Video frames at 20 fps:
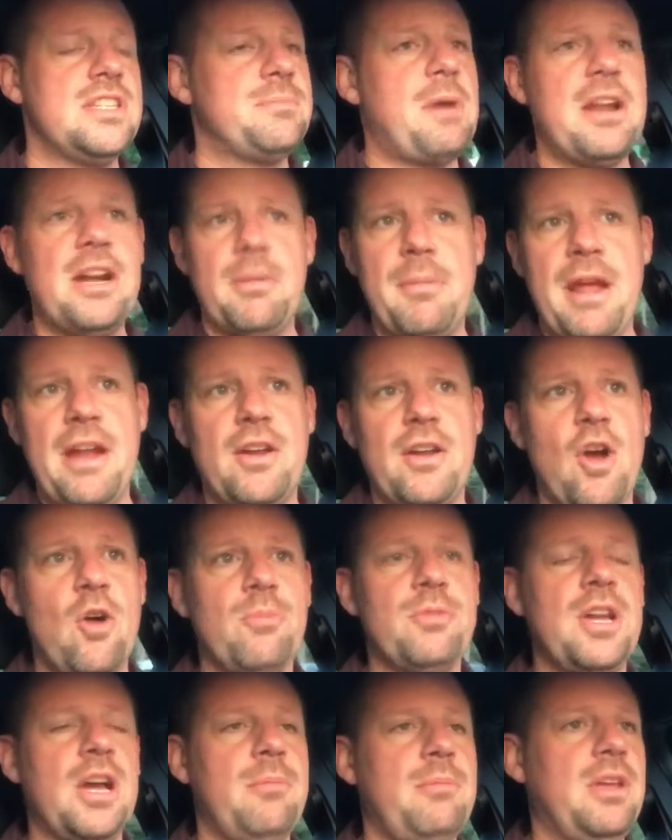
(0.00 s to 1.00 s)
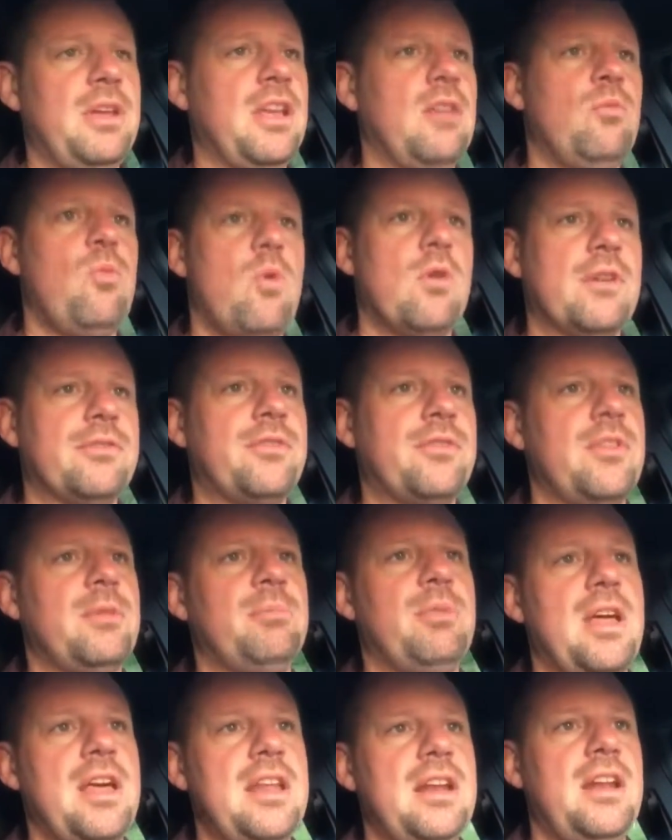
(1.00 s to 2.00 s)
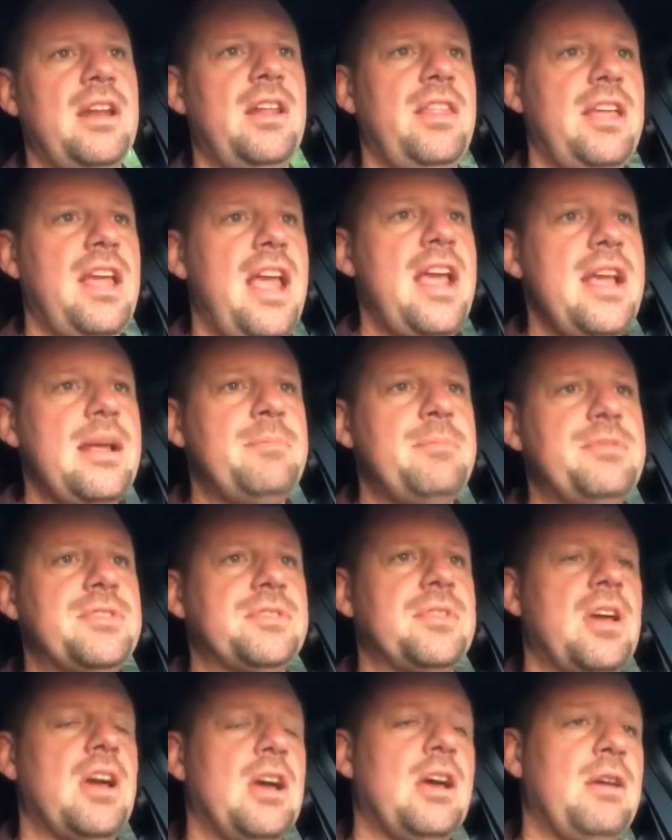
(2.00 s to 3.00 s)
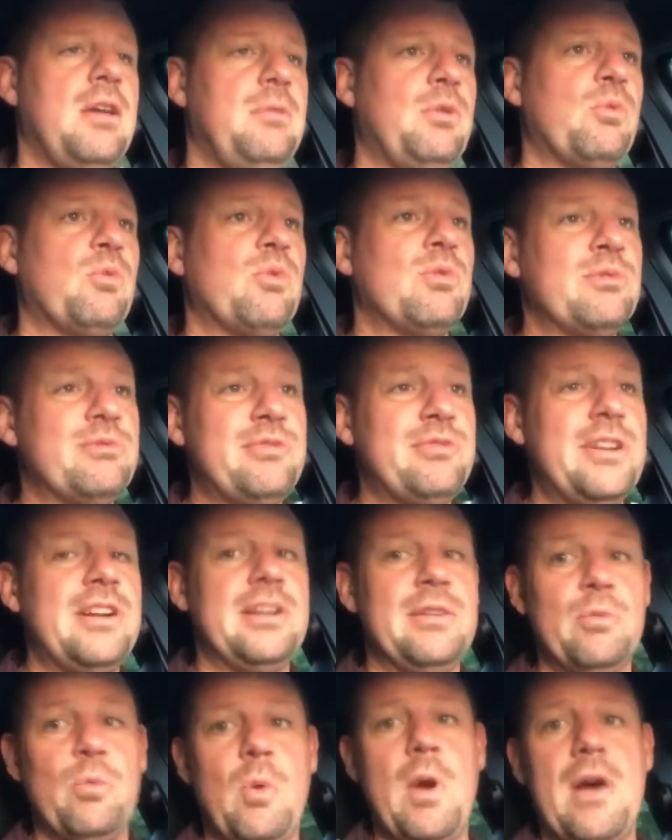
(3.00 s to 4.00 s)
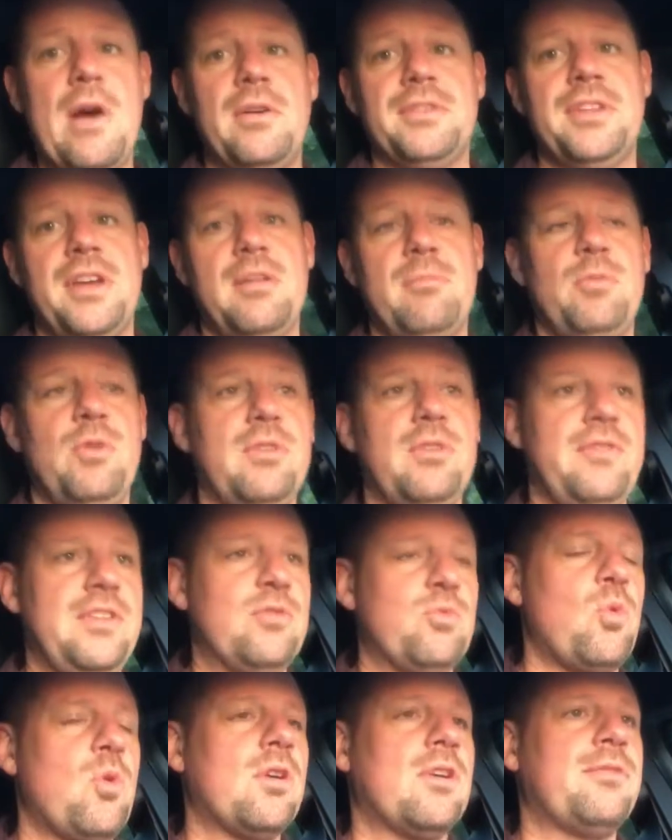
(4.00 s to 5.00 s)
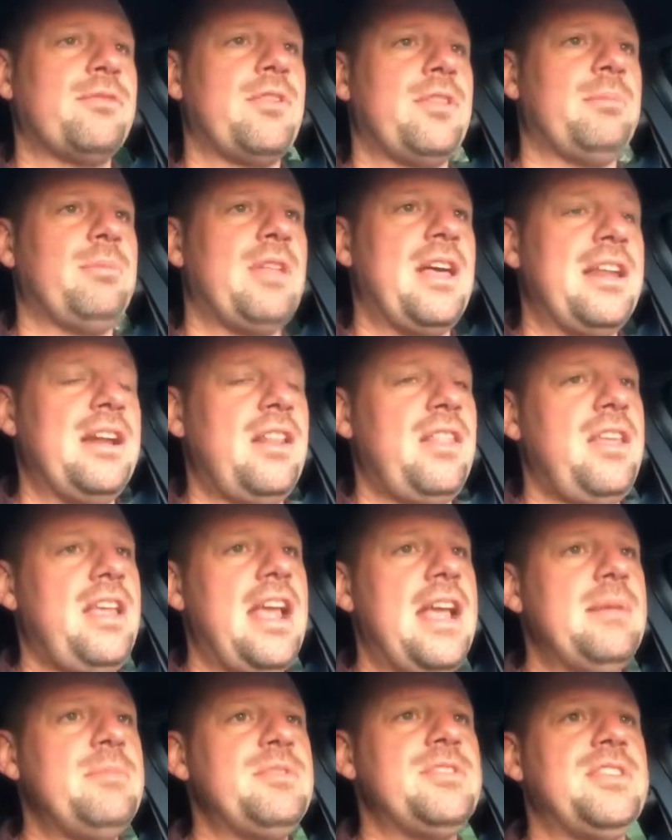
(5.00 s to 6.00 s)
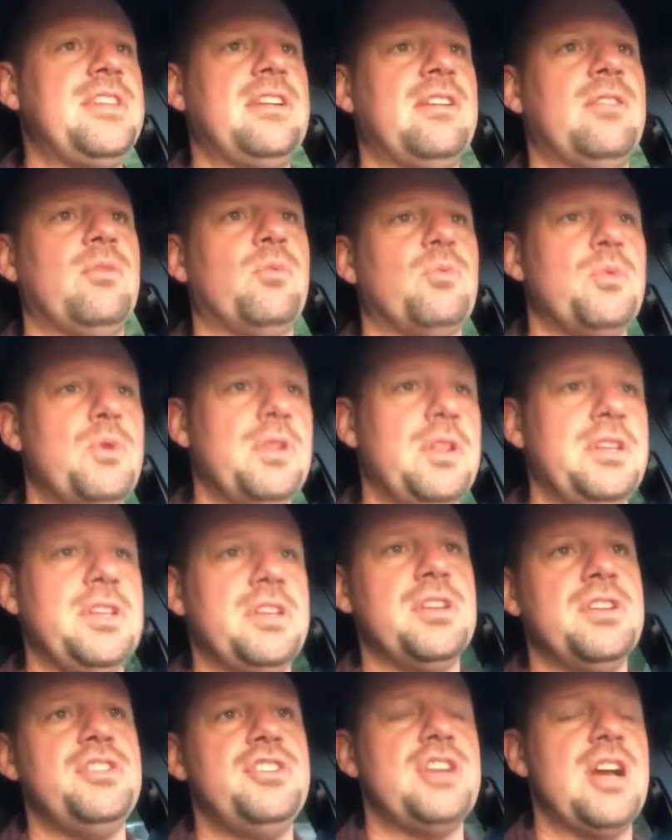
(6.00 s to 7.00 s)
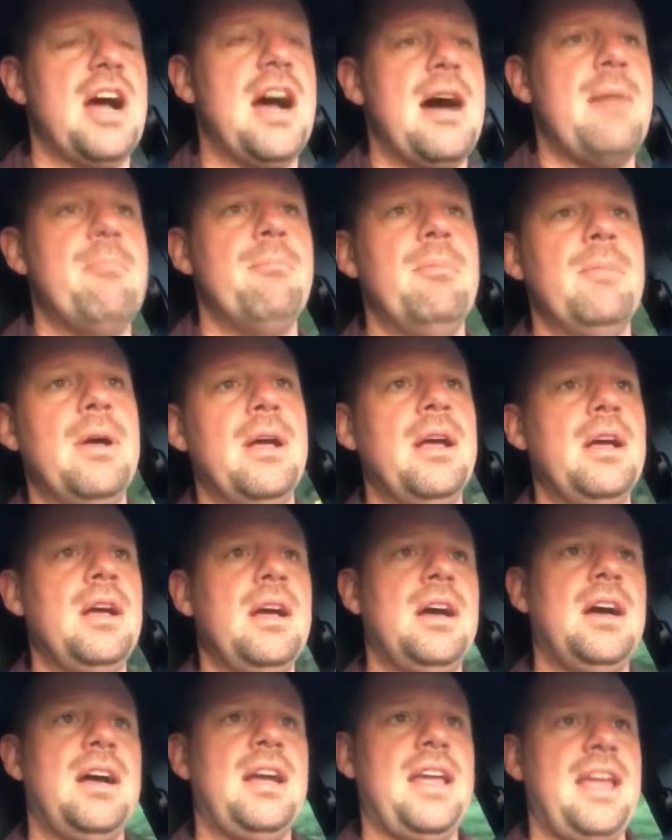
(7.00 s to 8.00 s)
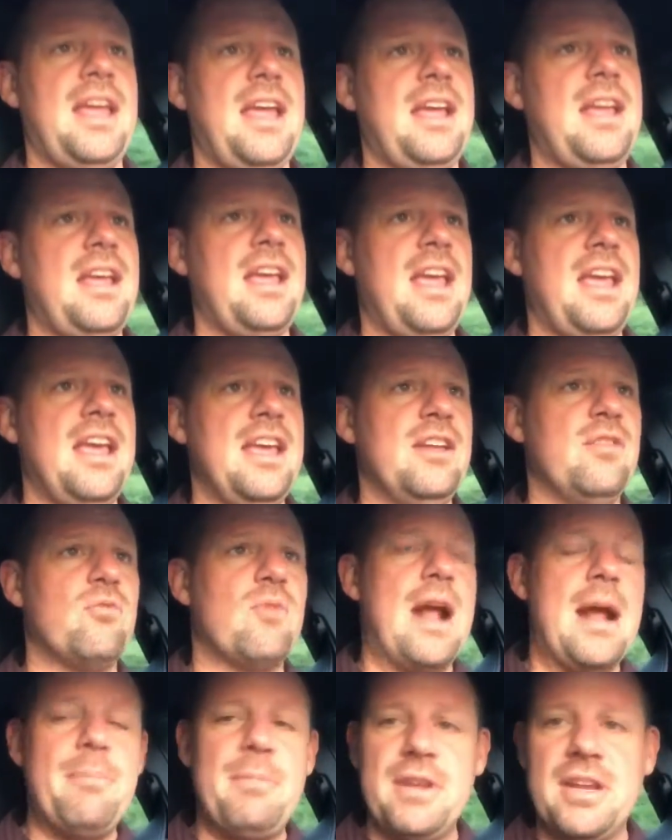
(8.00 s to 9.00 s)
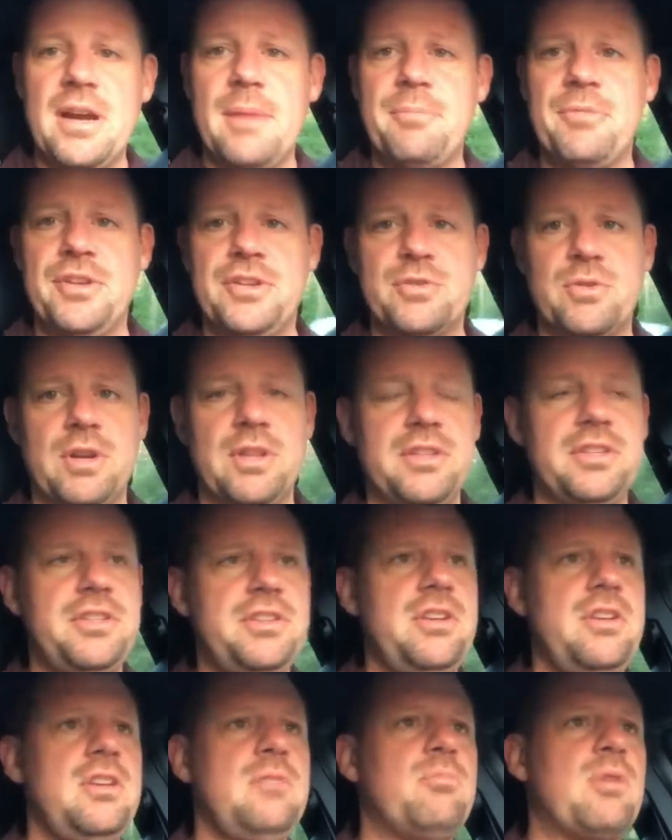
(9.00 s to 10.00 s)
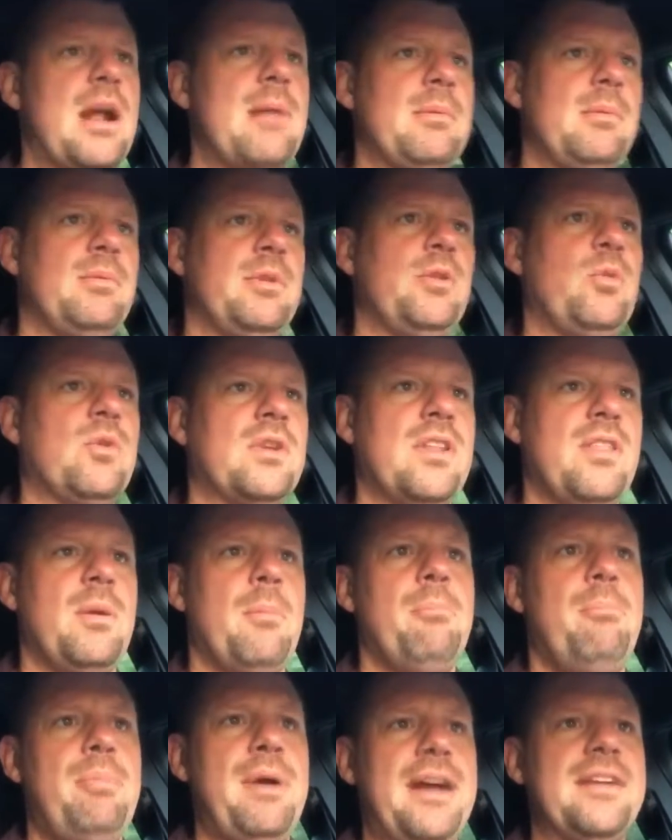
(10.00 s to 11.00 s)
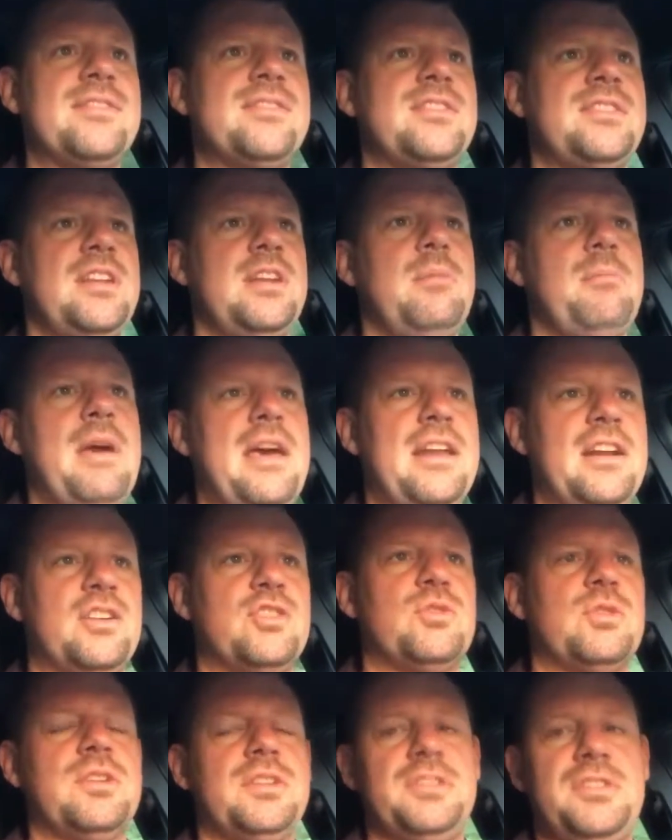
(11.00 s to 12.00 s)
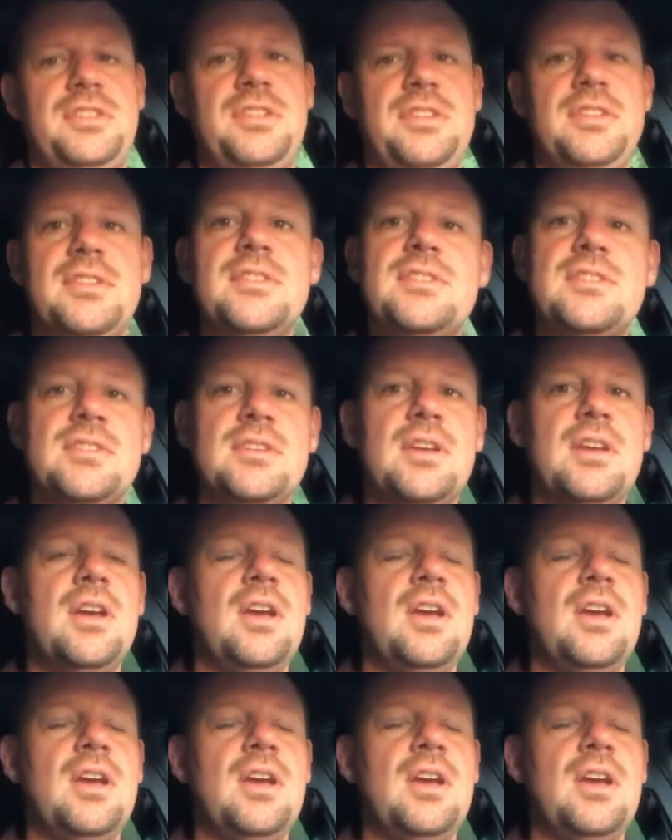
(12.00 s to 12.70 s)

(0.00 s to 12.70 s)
Spider-Man: Homecoming and War for the Planet of the Apes uh, were very well done movies. War for the Planet of the Apes did a really good job in wrapping up the trilogy, probably one of the best cinematic trilogies